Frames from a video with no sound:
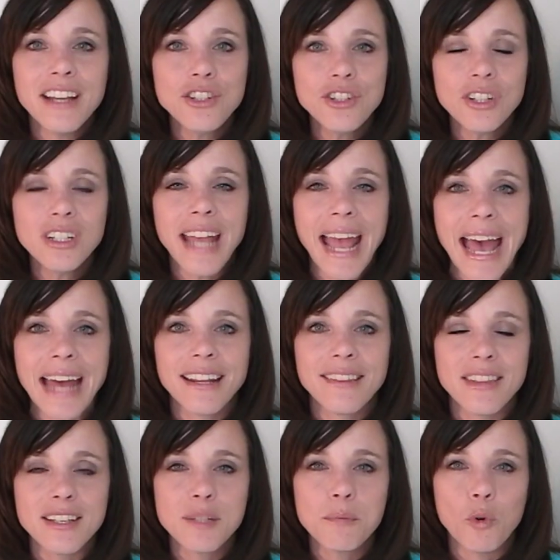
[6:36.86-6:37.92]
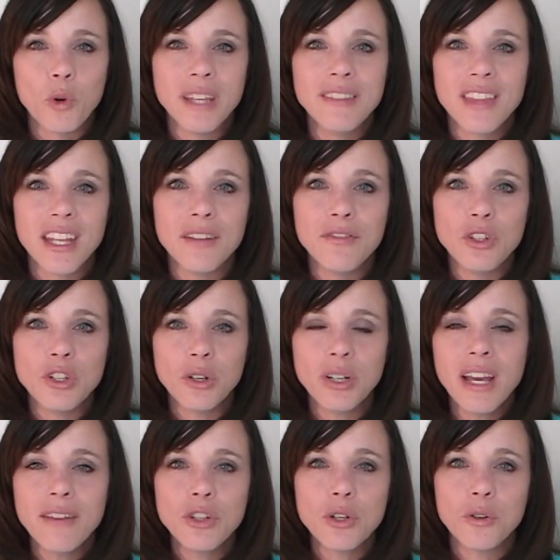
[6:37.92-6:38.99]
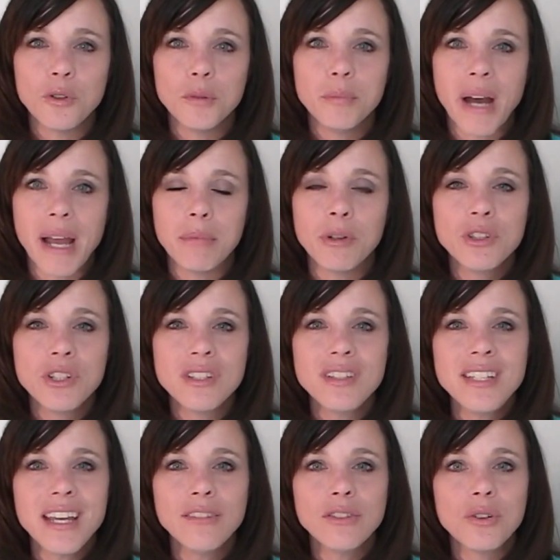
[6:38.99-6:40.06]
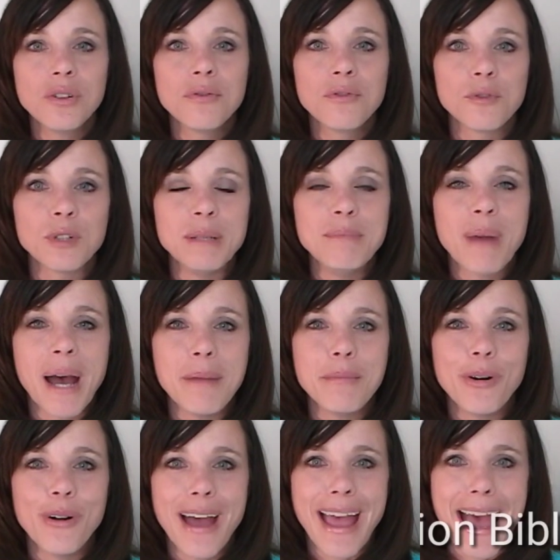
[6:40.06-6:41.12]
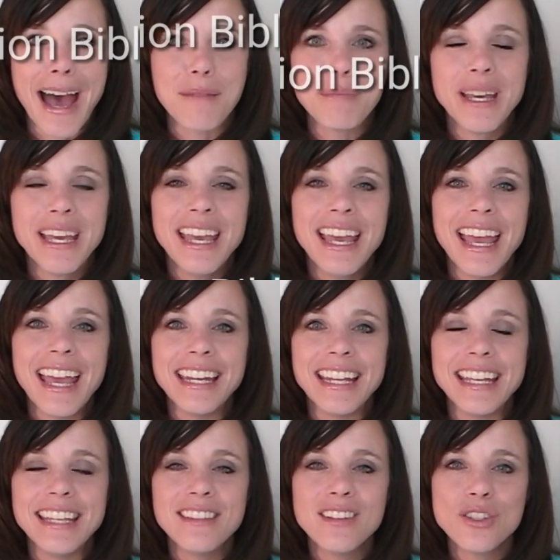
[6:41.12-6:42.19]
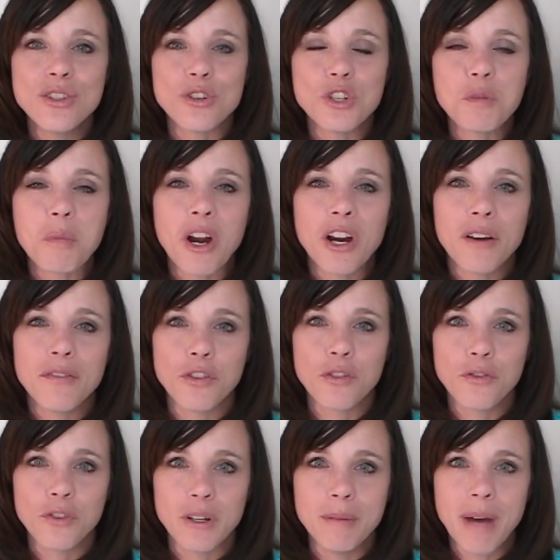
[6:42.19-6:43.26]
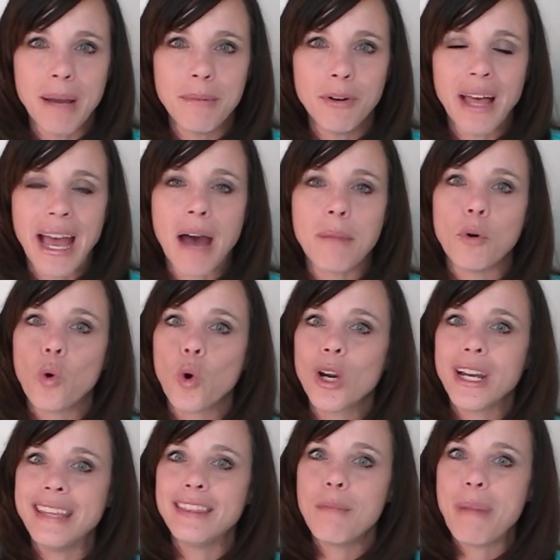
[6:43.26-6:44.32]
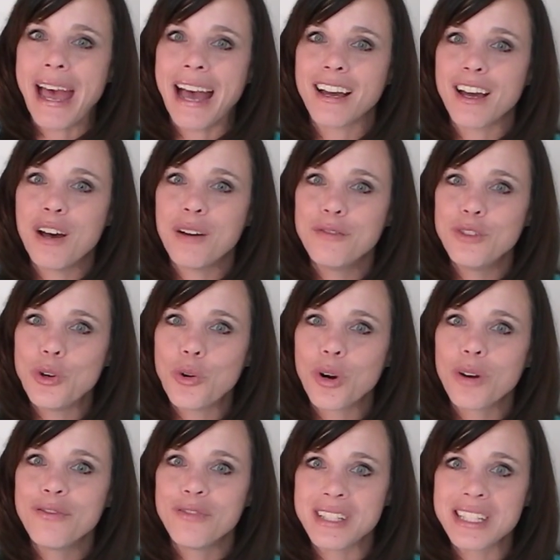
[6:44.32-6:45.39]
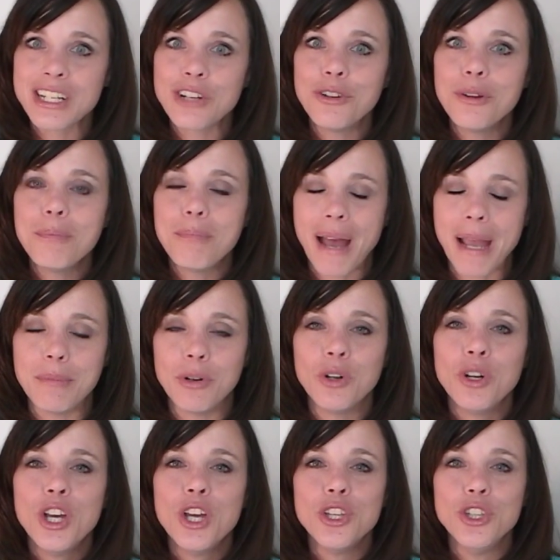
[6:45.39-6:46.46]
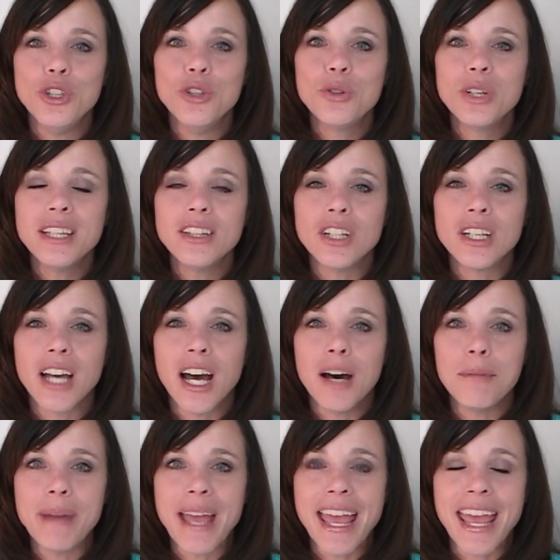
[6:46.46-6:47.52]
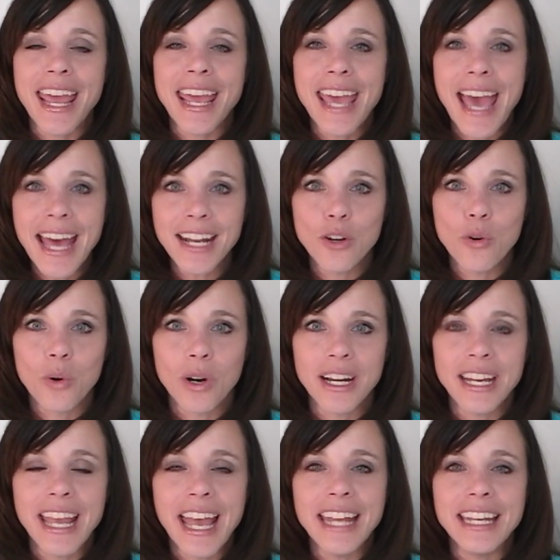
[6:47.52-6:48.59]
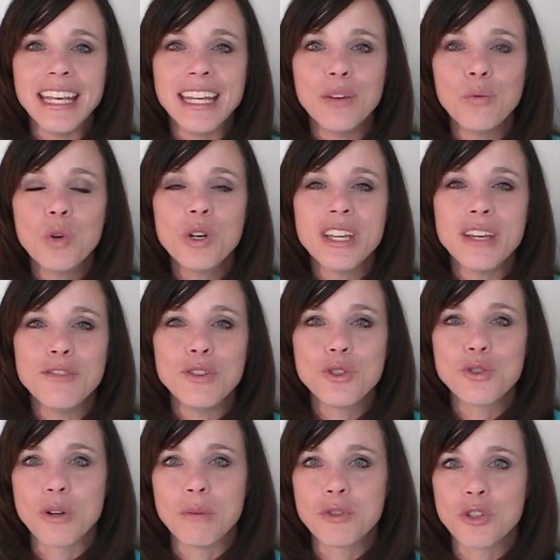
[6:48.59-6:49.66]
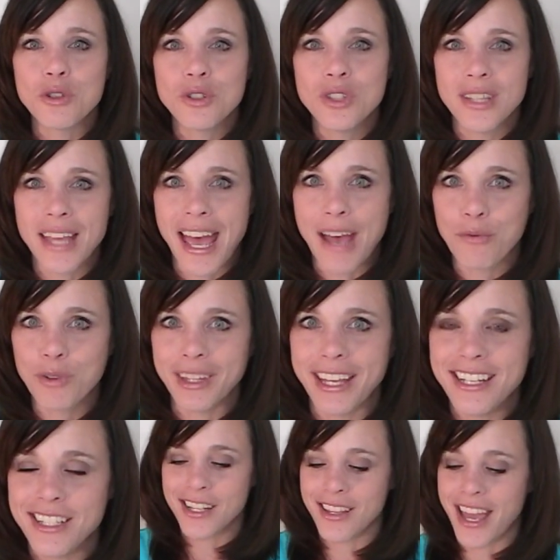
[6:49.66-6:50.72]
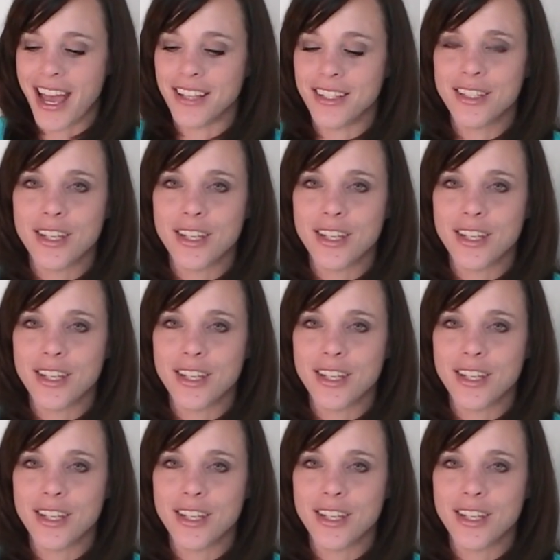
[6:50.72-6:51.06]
I should add at this point that if you don't have your own Bible, just download a free Bible app. And in the search bar of your free Bible app, or in the back of your physical Bible, you can look up a category and it will give you scriptures that relate to that.